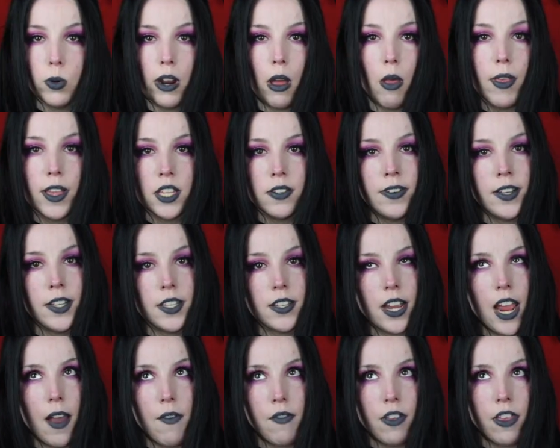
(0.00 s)
Now this fits, I
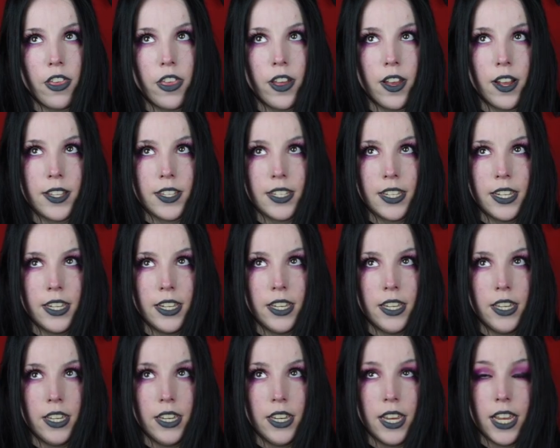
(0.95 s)
have a
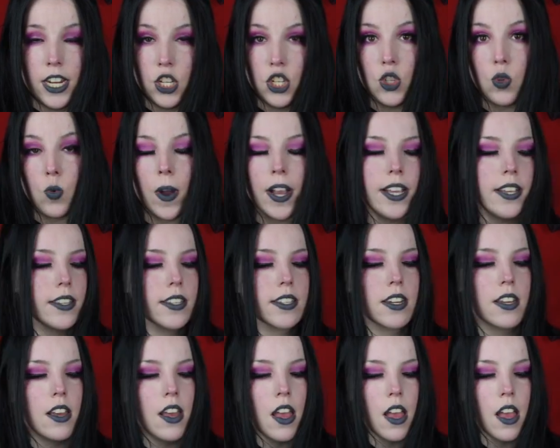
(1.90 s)
30-inch waist,